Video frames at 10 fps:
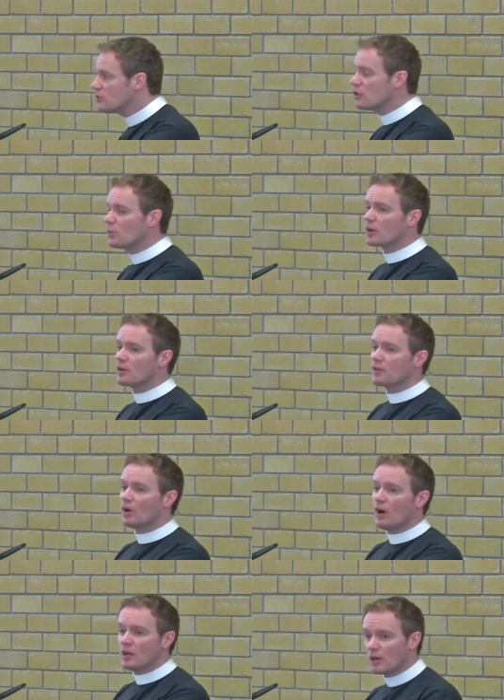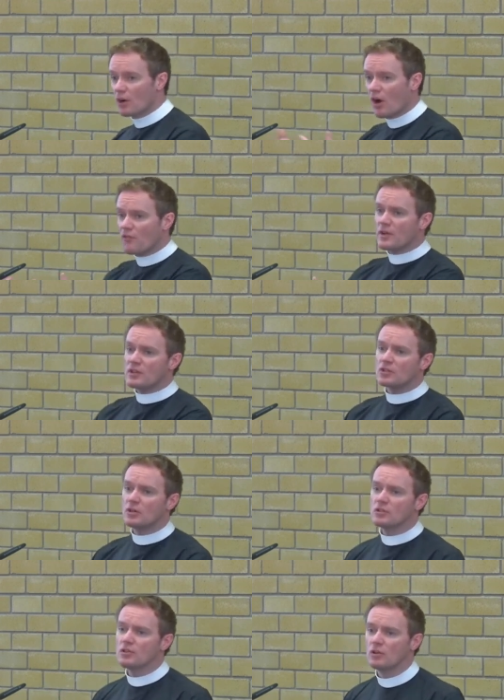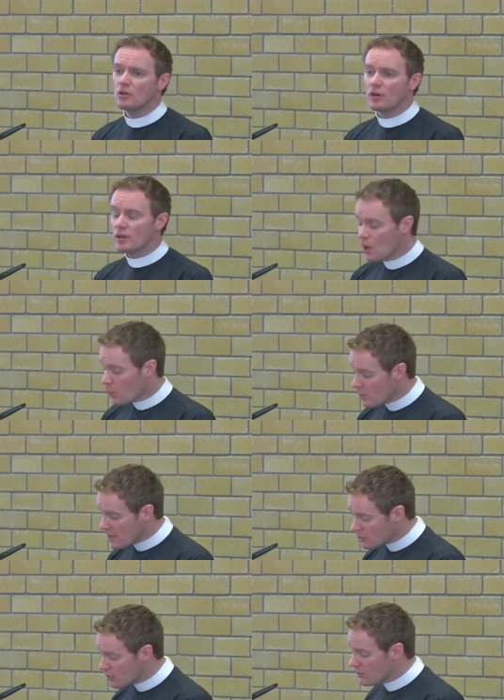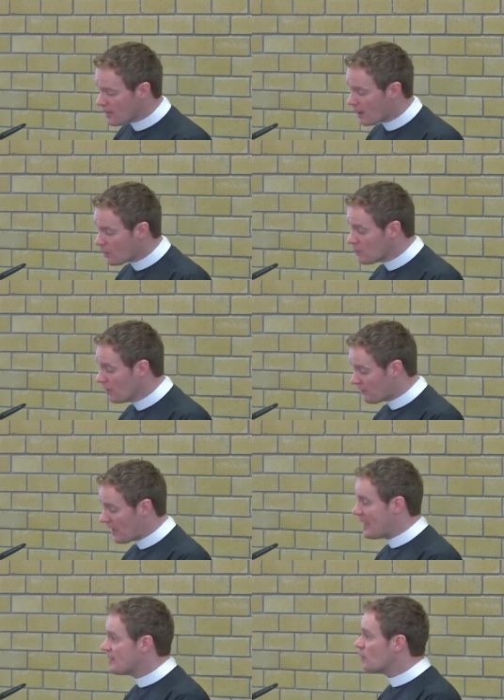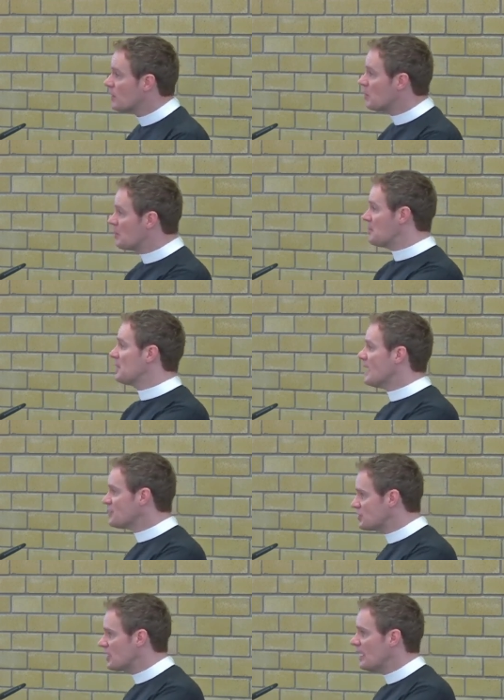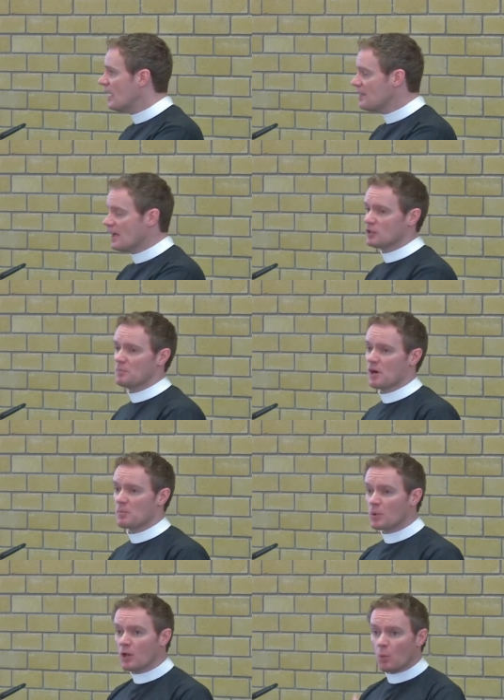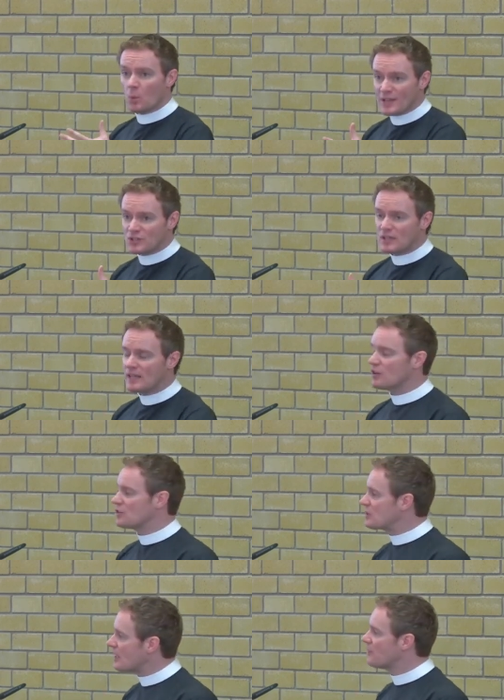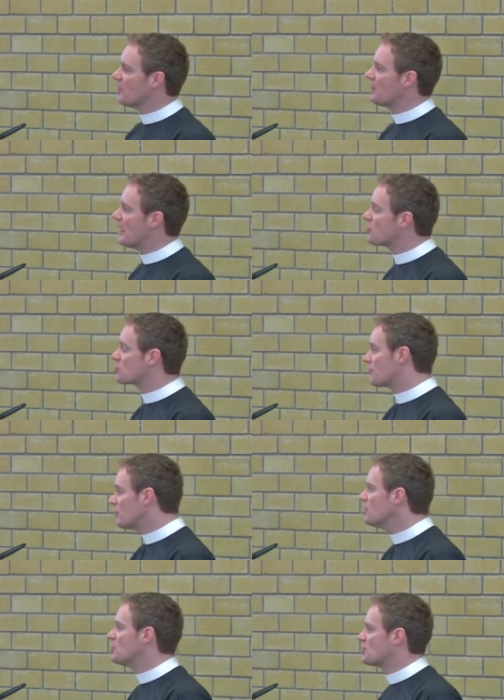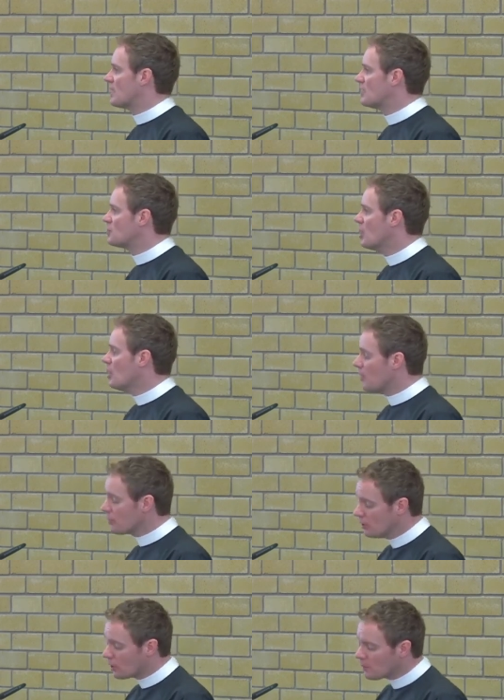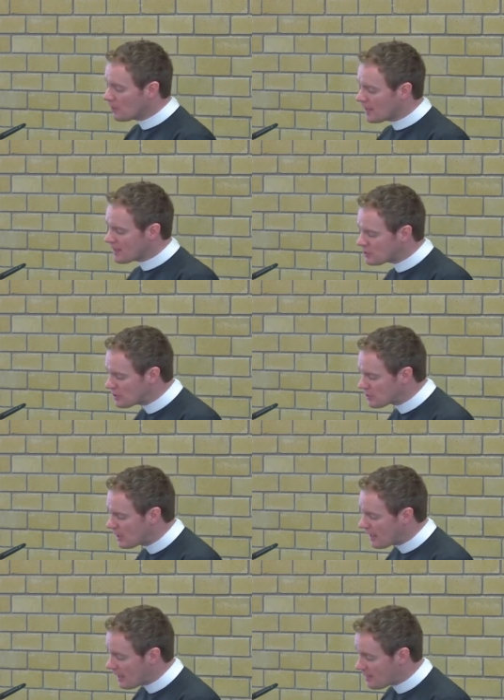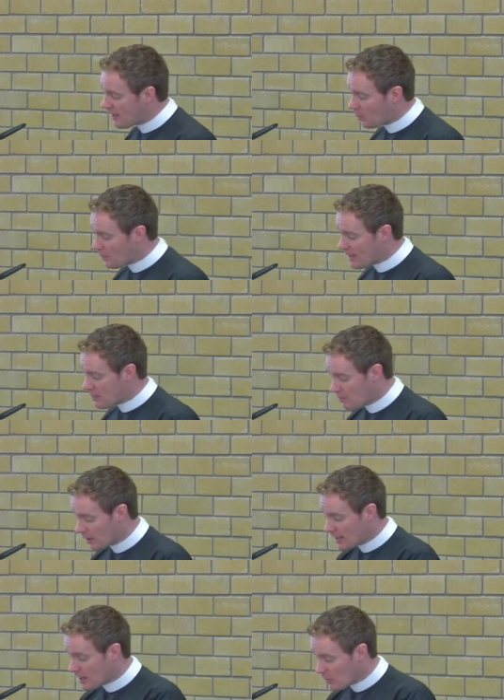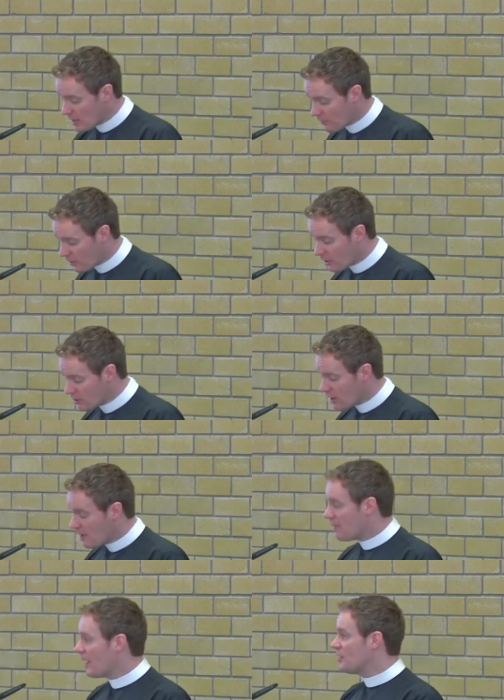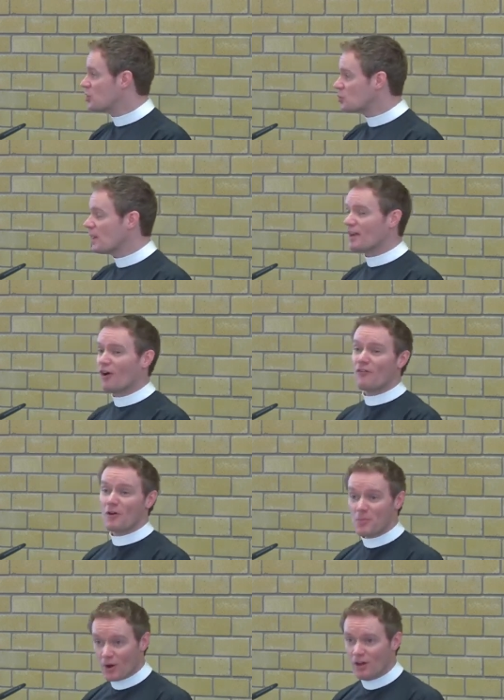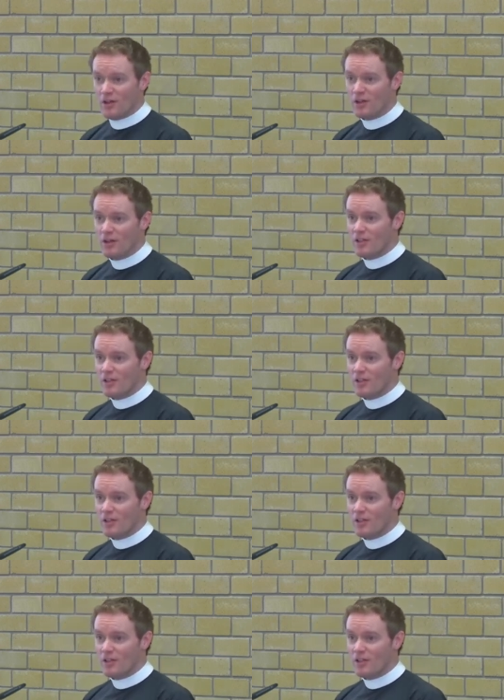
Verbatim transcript: onto the work of God, our offerings onto the Lord, when we do that, we will find that we will be blessed in that department. We're not wasting it on sinful things or foolish things, but the Lord will bless us in that way. The money that we have earned by the sweat of our brow